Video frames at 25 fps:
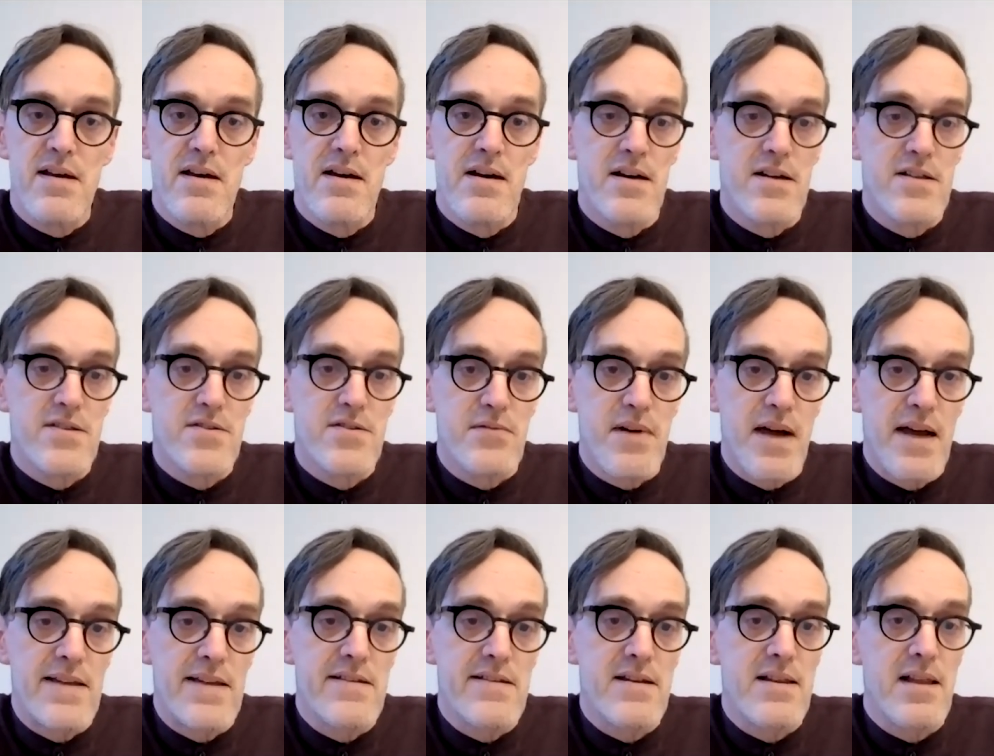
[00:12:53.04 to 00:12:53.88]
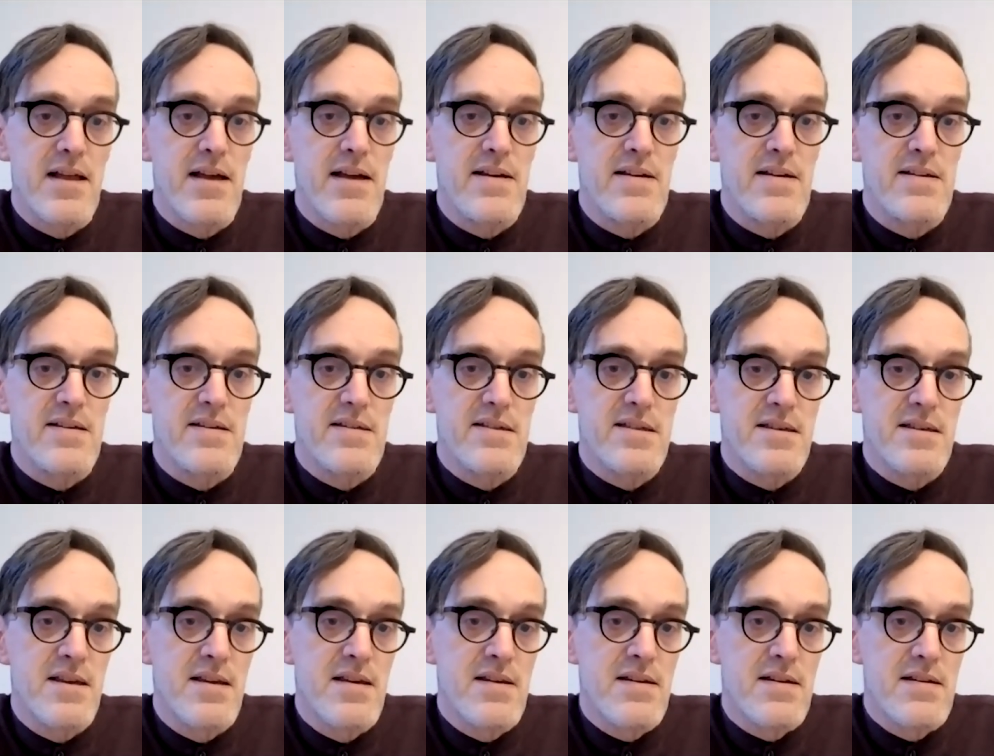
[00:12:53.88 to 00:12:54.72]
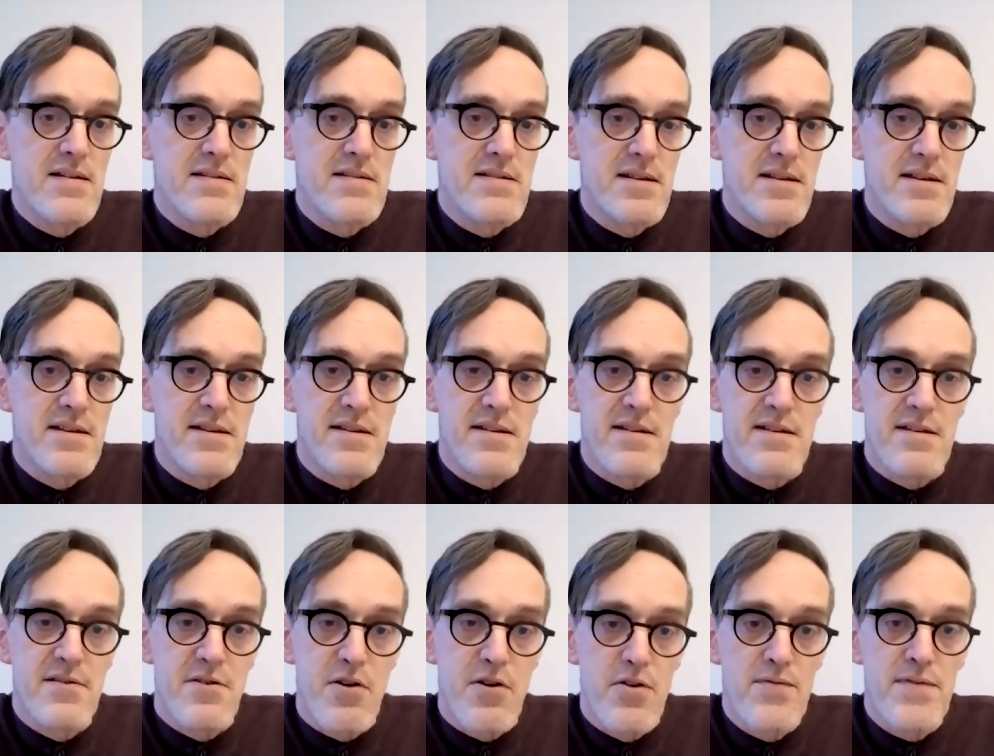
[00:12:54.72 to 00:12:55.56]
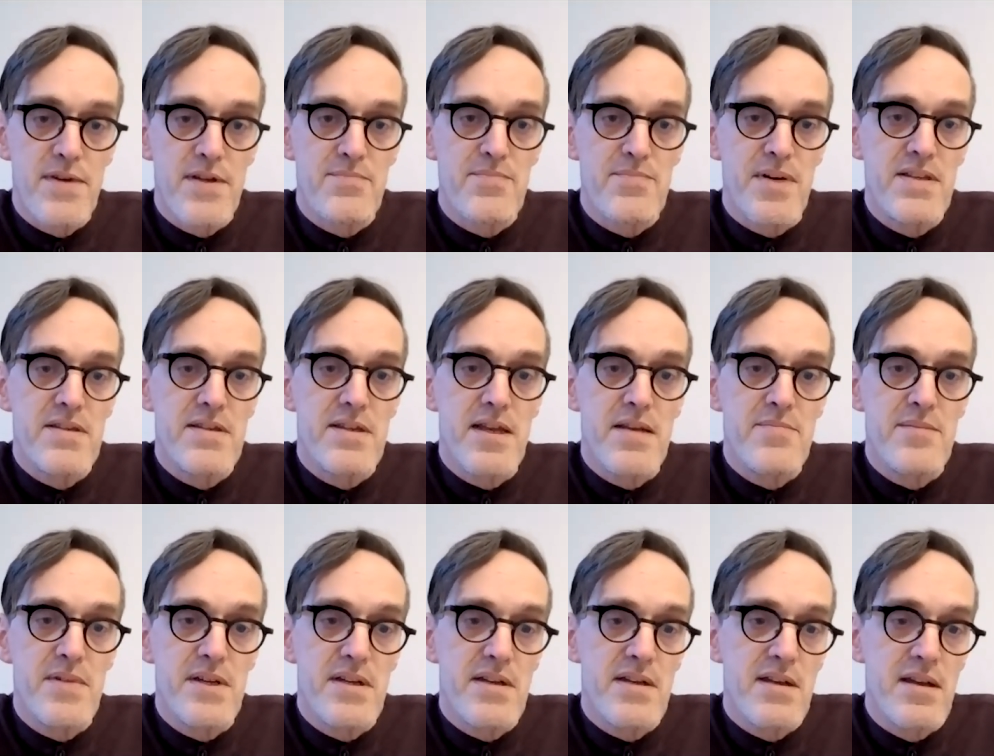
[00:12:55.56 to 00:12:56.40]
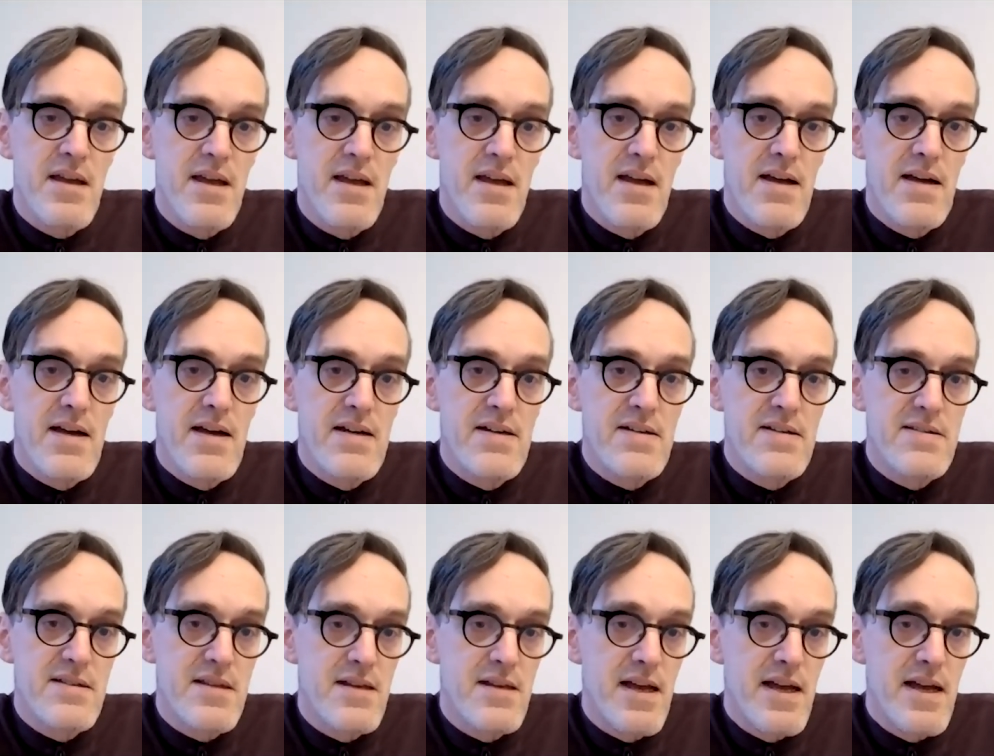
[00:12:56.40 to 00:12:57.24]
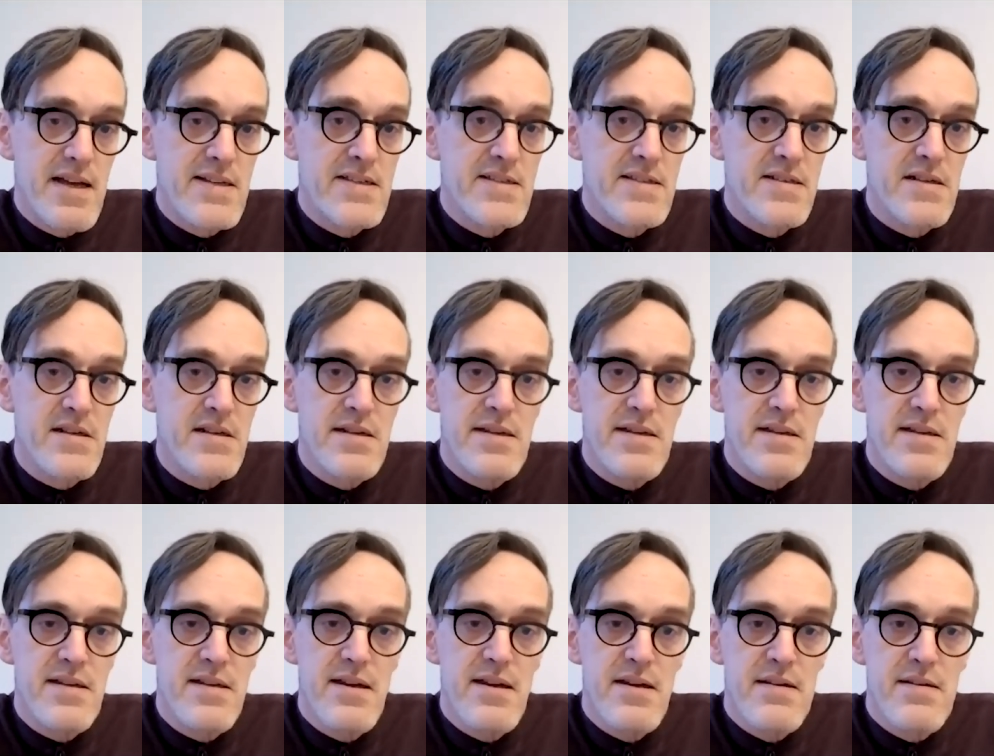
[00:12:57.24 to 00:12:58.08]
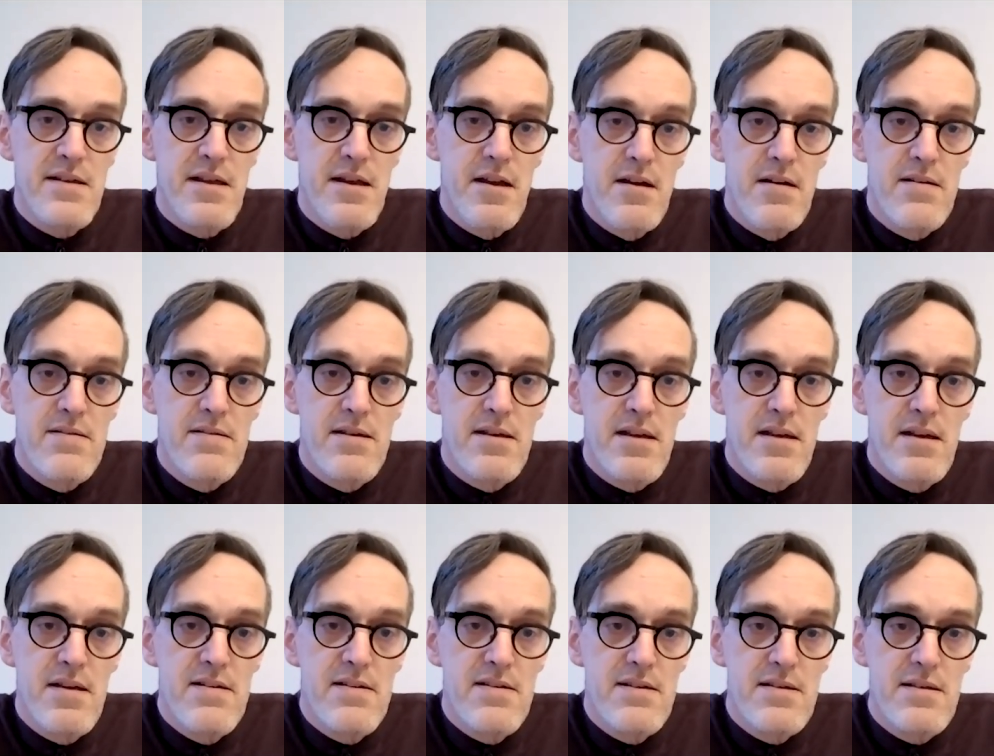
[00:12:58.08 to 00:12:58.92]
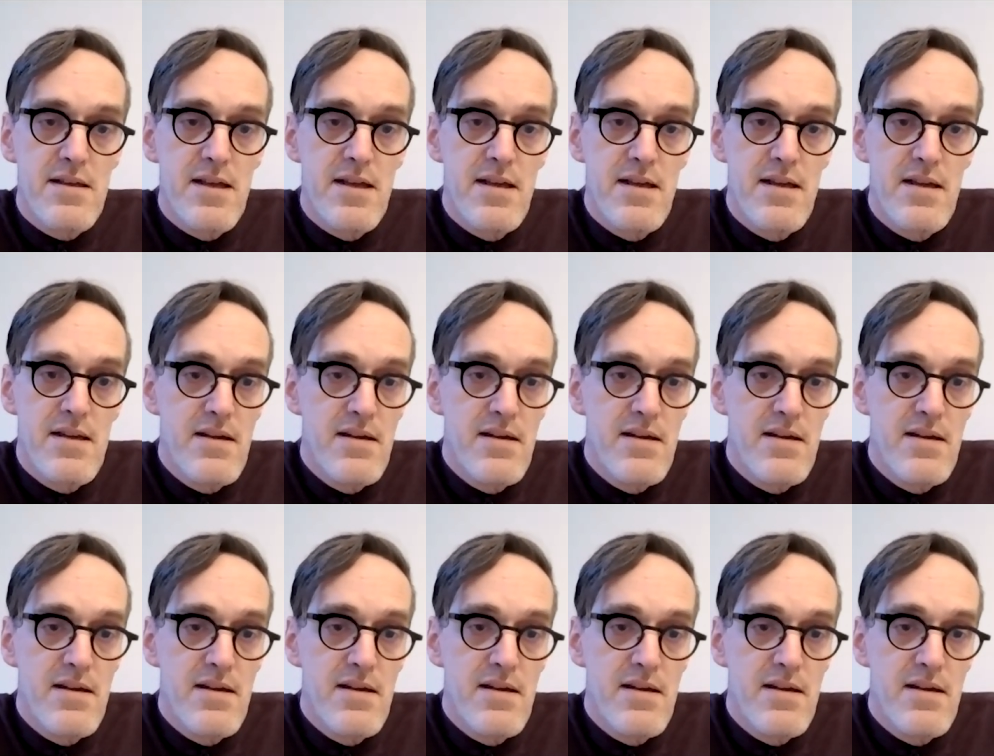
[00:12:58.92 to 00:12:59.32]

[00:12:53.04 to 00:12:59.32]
uh, to analyze the COVID pandemic as uh, actually an, an, an,